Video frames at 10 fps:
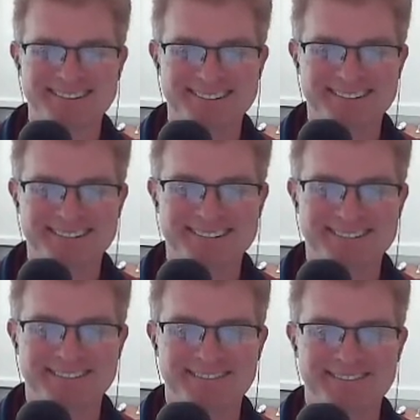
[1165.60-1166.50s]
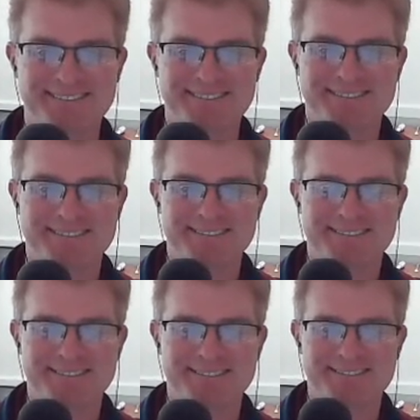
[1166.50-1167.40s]

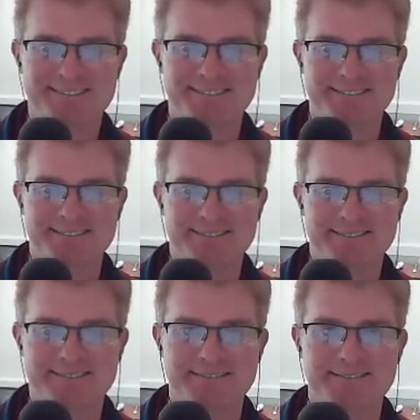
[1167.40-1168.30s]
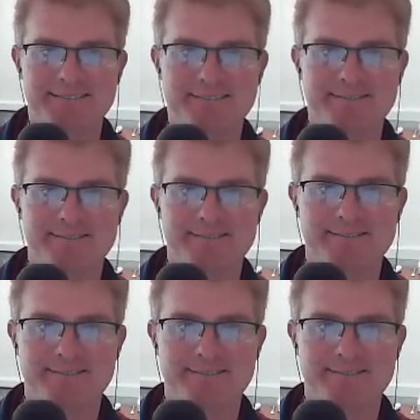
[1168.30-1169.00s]
The person shown says nothing.